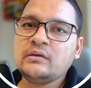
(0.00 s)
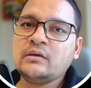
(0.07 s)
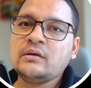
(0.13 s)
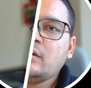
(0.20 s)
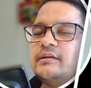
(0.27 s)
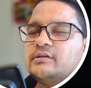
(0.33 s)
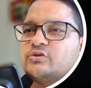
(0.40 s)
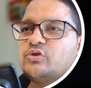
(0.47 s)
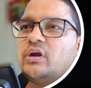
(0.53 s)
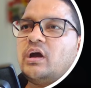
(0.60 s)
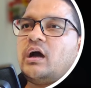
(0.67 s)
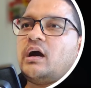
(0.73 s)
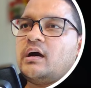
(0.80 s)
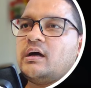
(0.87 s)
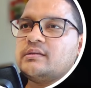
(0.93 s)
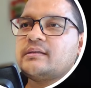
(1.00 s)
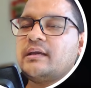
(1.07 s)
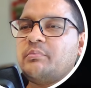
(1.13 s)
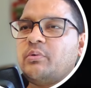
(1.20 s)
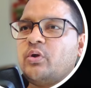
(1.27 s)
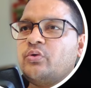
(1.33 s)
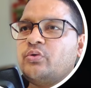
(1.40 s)
It is going to ask
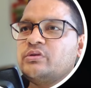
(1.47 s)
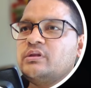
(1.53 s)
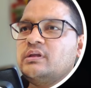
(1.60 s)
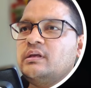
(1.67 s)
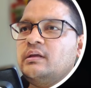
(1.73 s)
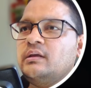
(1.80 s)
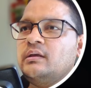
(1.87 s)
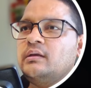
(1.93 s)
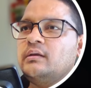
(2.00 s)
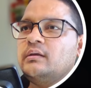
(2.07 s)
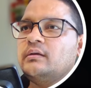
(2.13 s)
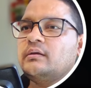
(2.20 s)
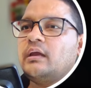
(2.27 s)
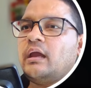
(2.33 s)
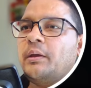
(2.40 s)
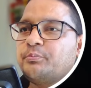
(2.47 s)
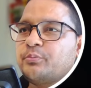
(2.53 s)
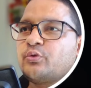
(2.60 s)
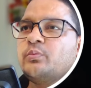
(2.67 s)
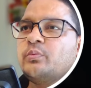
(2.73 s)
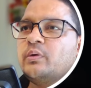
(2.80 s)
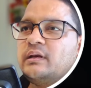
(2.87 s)
about the
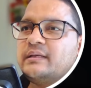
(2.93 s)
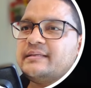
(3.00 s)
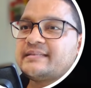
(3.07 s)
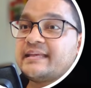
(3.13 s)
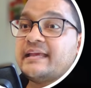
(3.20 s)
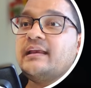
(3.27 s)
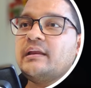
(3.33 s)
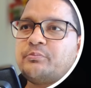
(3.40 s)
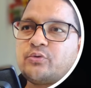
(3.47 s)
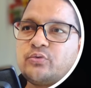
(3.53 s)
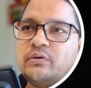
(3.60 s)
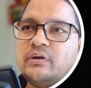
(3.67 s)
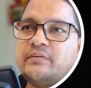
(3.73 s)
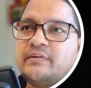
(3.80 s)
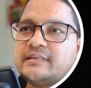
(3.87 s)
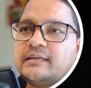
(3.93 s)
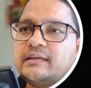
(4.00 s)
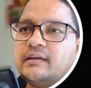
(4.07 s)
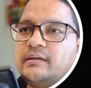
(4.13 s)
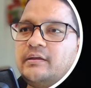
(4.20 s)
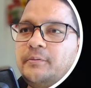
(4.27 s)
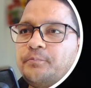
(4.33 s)
approval, skill approval
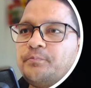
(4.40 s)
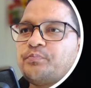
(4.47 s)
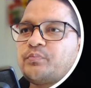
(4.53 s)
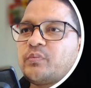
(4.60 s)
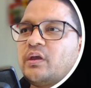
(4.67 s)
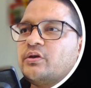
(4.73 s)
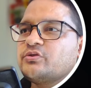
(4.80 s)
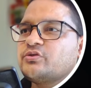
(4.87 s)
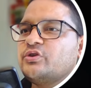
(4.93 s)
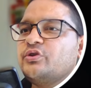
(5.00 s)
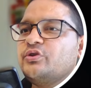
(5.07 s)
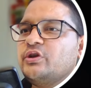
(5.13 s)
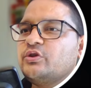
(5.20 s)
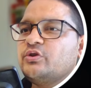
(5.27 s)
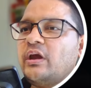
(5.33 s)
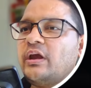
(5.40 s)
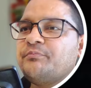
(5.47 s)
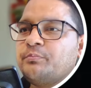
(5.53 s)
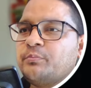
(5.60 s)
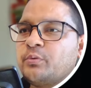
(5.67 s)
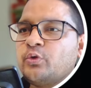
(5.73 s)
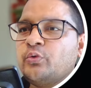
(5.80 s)
basically. So you need to
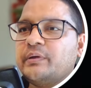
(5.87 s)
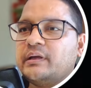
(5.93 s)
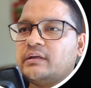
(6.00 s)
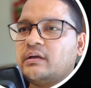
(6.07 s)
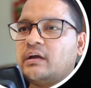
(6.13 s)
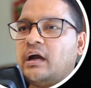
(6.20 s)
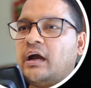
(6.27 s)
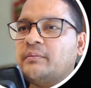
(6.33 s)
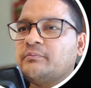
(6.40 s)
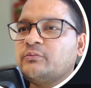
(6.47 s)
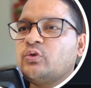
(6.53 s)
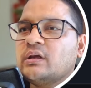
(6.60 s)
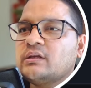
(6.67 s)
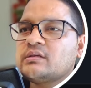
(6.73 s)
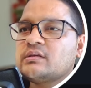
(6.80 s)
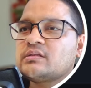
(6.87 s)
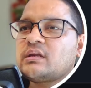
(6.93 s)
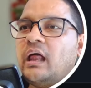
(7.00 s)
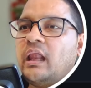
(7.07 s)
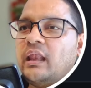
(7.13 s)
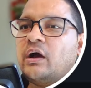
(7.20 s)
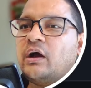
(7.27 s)
approve it. I'm going to just
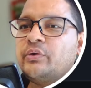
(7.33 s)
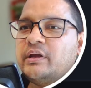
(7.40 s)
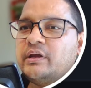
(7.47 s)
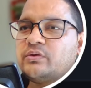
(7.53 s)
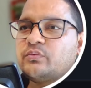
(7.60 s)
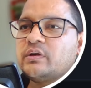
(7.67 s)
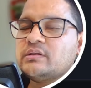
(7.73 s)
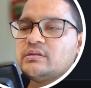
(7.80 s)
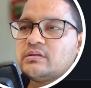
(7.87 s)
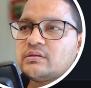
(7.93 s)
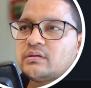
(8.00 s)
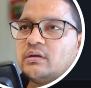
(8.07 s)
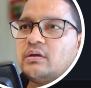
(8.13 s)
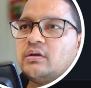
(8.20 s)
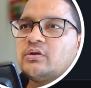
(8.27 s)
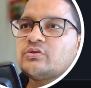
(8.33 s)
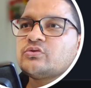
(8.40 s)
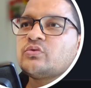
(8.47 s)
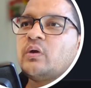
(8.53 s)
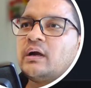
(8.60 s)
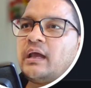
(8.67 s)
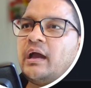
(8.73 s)
allow it once. So
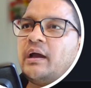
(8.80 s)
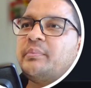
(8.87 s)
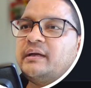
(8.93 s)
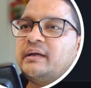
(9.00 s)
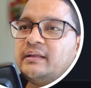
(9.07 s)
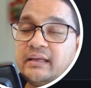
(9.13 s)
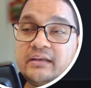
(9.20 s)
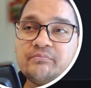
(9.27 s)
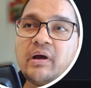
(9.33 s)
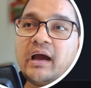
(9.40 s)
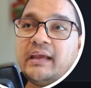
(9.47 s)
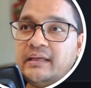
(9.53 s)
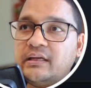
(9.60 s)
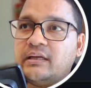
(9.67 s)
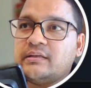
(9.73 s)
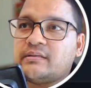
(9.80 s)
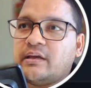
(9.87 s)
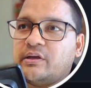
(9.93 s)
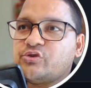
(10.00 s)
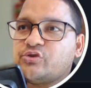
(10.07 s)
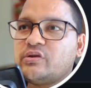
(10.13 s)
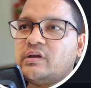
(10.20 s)
what happened in my case
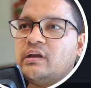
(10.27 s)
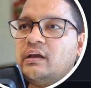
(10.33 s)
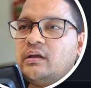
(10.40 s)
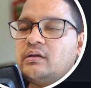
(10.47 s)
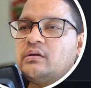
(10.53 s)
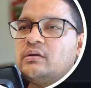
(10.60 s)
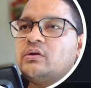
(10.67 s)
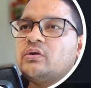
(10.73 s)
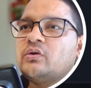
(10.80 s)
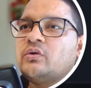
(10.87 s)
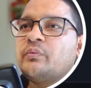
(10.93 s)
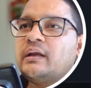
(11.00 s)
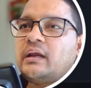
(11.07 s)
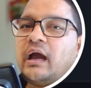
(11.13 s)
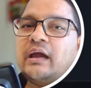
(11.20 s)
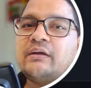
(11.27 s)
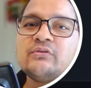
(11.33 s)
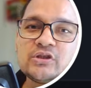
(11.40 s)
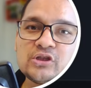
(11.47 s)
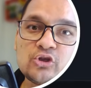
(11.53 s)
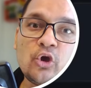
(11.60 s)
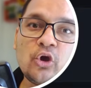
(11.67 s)
actually, when I
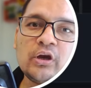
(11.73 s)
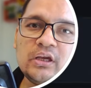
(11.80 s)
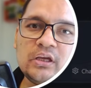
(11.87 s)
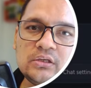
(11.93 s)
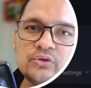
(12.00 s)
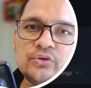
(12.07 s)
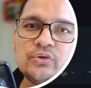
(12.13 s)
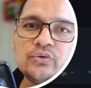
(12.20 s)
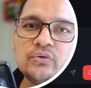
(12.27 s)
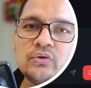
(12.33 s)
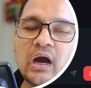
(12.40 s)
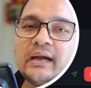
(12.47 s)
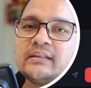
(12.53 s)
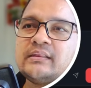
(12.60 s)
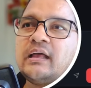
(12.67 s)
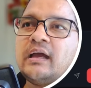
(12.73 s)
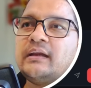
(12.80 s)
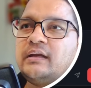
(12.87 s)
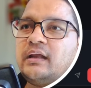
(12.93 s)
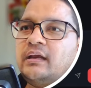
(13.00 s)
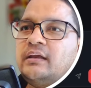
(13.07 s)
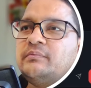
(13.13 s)
was talking to you at that
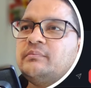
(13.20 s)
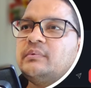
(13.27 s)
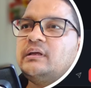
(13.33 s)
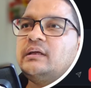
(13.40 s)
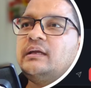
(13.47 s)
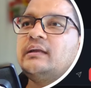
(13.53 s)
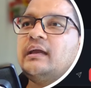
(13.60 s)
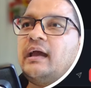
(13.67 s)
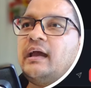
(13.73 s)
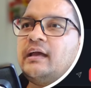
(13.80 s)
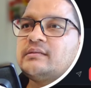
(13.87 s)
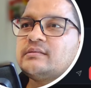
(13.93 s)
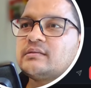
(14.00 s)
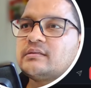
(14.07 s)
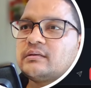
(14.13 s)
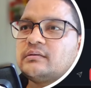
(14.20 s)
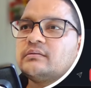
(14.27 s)
time, it has